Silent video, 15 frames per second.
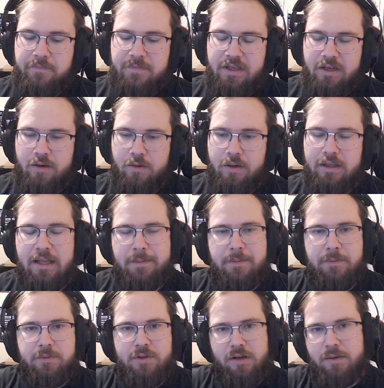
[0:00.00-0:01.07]
a lot of
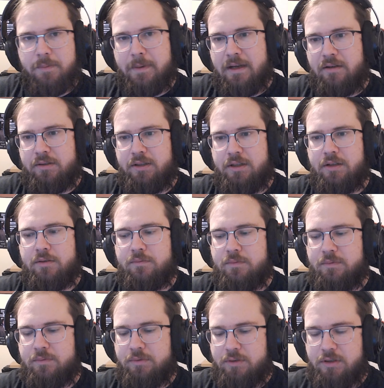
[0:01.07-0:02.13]
people talk about,
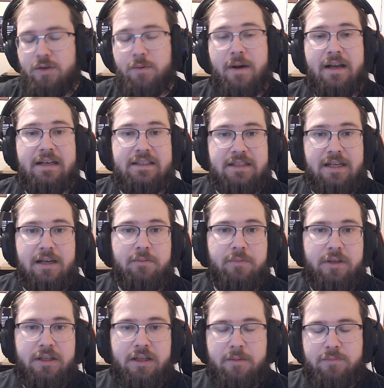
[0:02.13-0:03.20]
UI design when
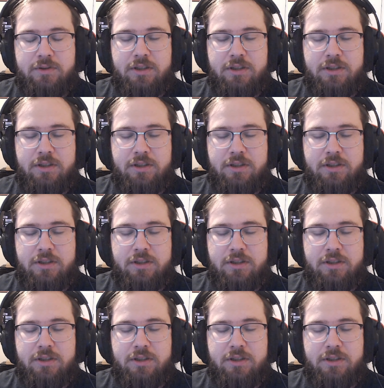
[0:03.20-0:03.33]
it comes